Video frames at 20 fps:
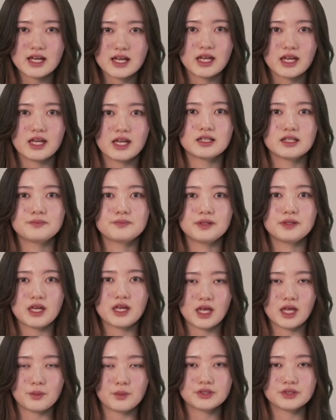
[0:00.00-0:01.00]
and be
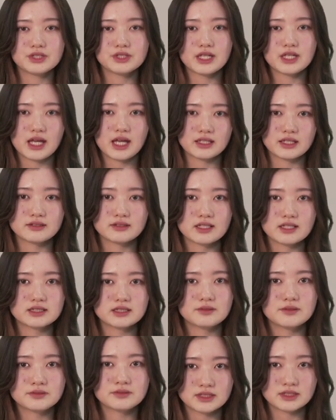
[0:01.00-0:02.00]
able to analyze
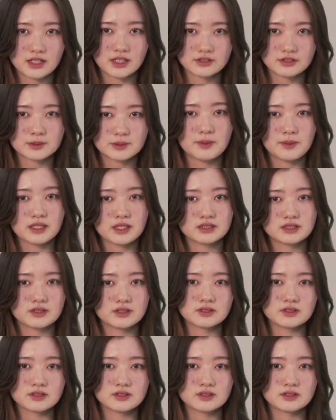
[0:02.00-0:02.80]
themselves based on